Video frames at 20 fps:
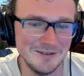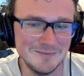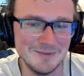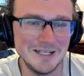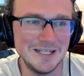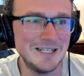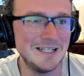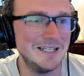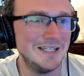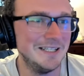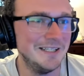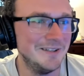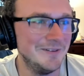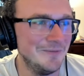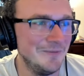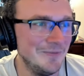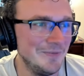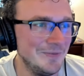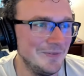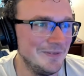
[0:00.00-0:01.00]
Come on.
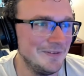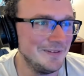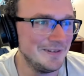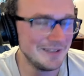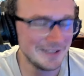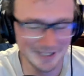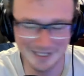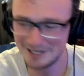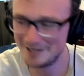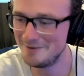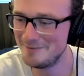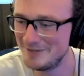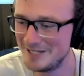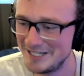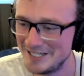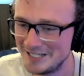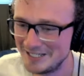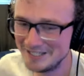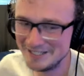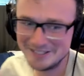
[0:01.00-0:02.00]
Come
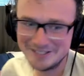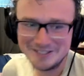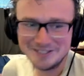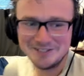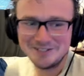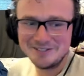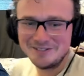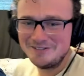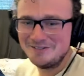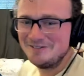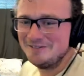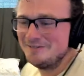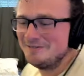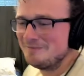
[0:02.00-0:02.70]
on, dude.